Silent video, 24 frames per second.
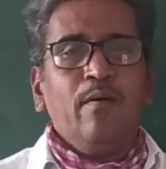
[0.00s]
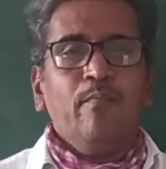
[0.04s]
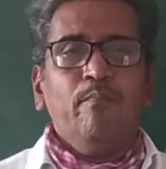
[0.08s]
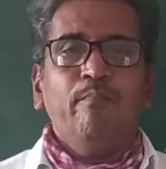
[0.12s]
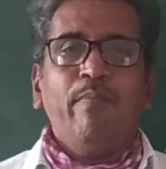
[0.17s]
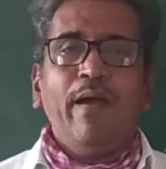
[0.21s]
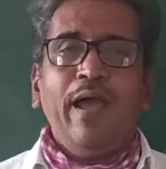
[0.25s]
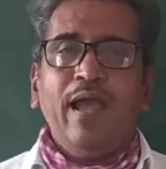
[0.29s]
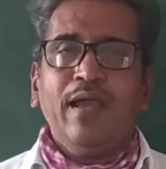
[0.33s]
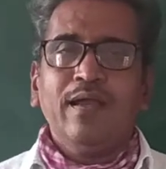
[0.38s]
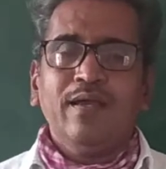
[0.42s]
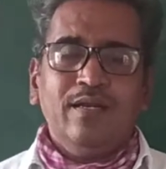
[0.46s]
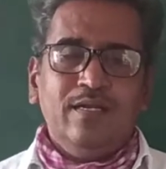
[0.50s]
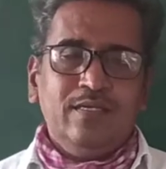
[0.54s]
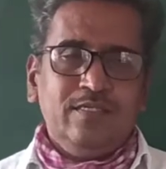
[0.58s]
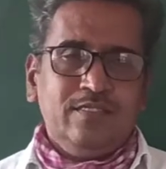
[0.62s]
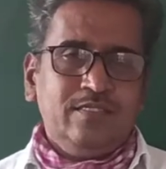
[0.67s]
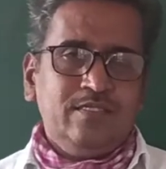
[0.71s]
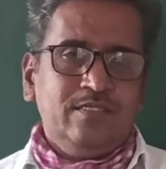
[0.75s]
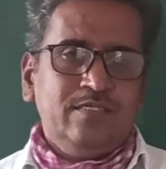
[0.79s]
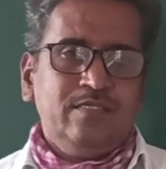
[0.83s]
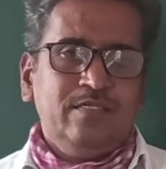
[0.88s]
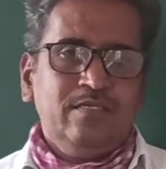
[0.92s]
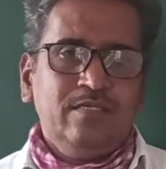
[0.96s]
Bangles
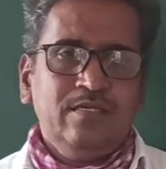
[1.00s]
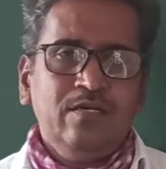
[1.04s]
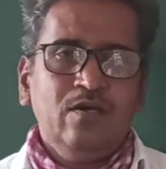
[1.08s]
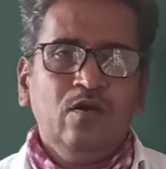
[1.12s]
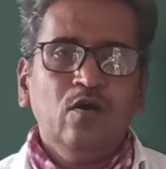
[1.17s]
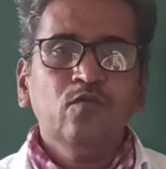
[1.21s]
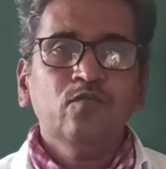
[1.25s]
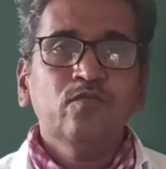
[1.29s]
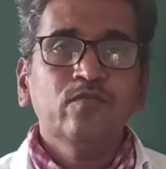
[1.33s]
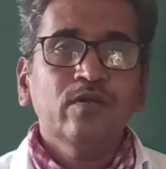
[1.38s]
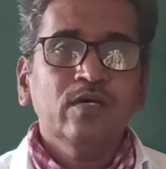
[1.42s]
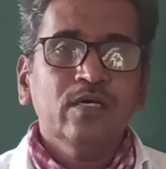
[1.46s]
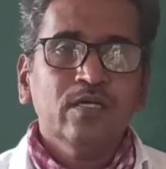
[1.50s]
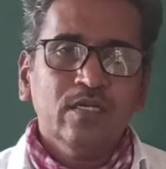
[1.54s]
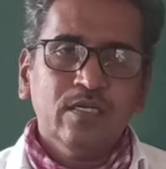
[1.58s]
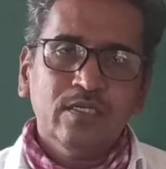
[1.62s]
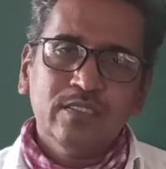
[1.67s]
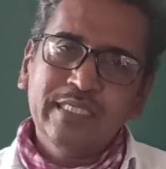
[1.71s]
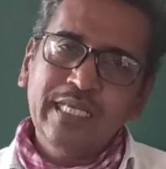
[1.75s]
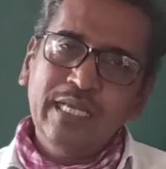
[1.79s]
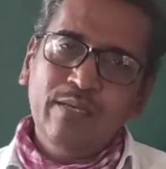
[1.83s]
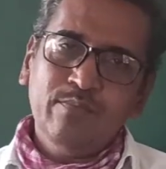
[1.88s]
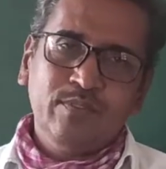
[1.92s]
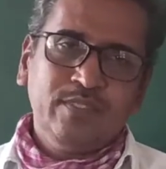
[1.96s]
of
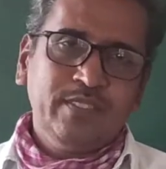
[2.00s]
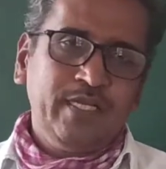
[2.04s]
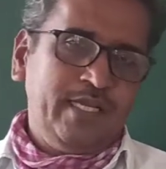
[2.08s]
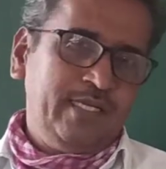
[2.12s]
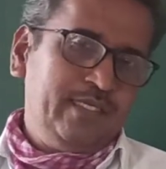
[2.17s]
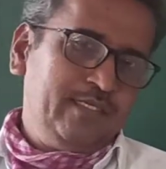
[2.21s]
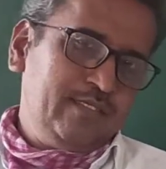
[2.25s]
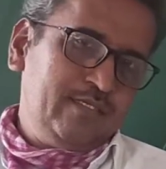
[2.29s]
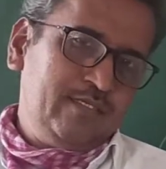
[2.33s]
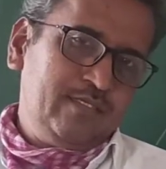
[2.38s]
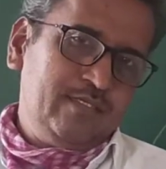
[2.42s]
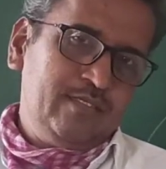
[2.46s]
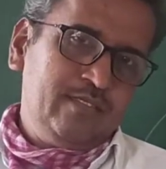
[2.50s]
same size.